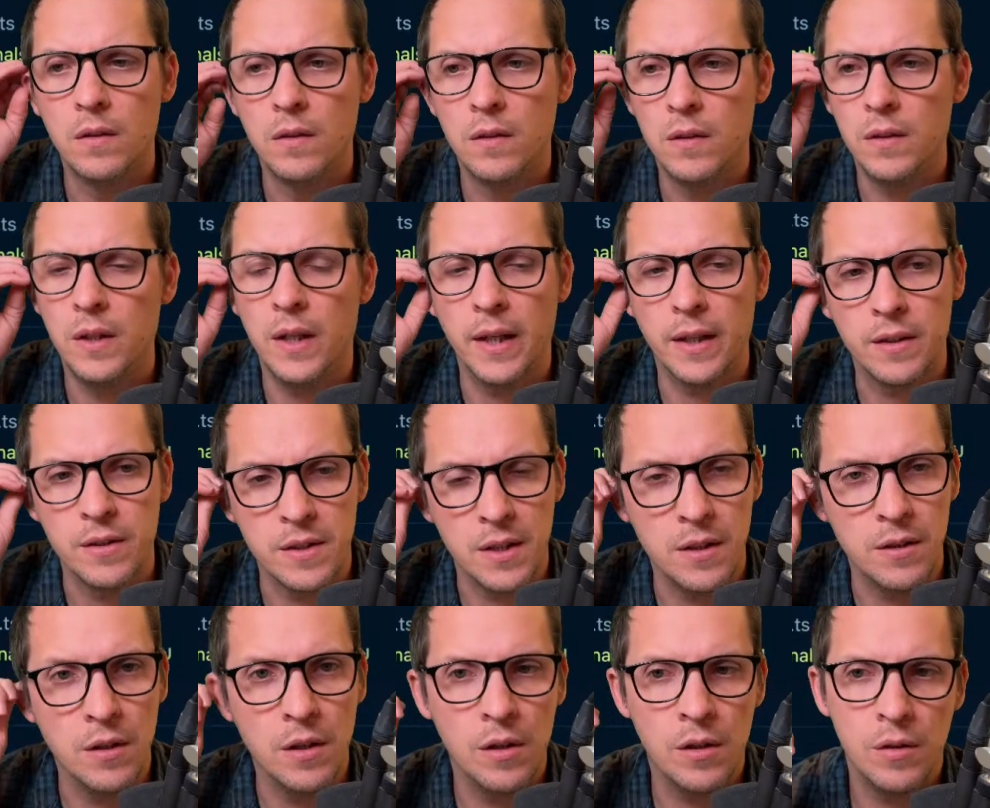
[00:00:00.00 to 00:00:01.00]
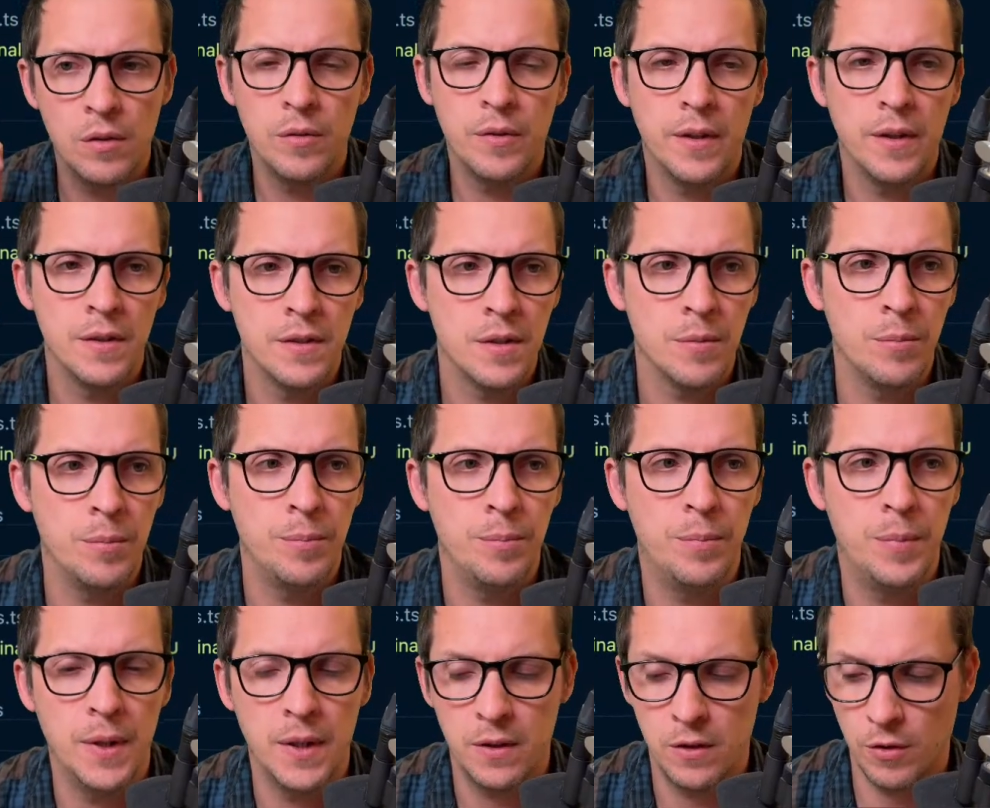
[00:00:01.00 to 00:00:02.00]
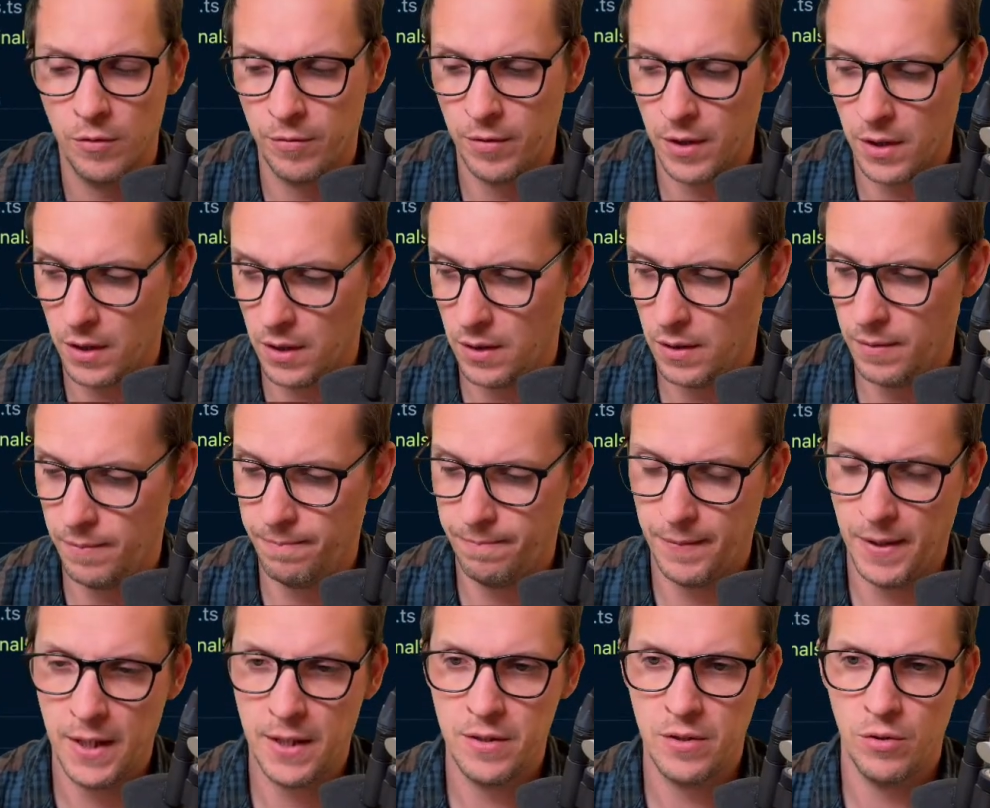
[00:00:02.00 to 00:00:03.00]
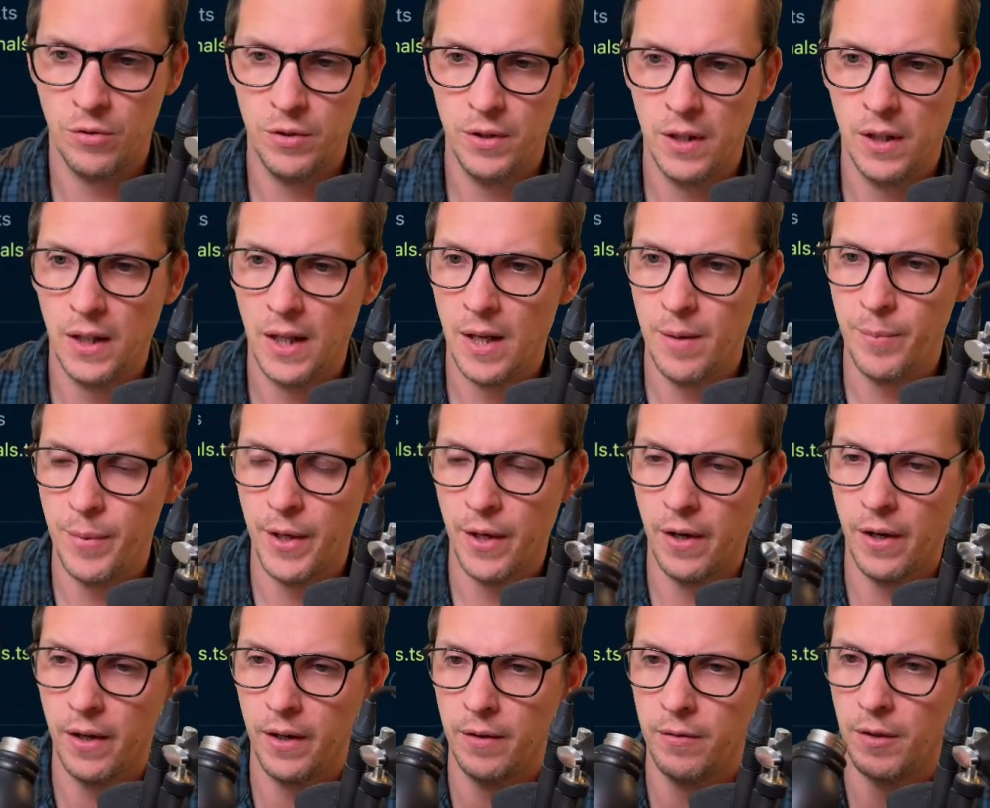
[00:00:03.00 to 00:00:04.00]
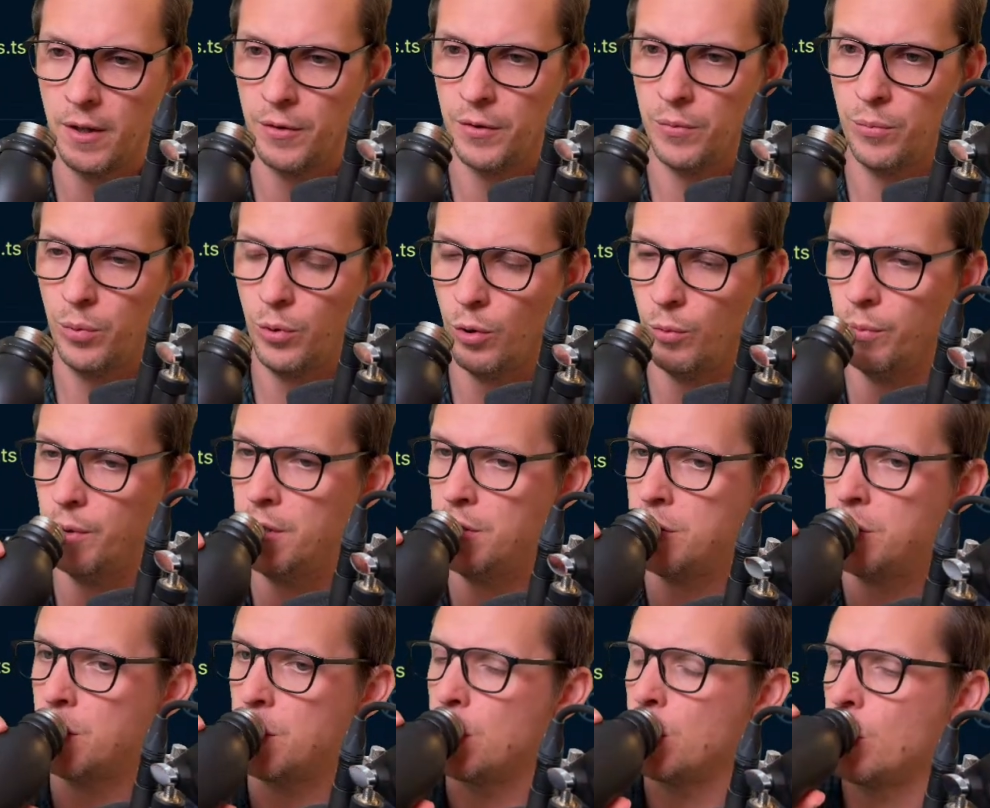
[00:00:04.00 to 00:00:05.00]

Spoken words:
Yeah, because I know there's a bit of exotic API around the promise.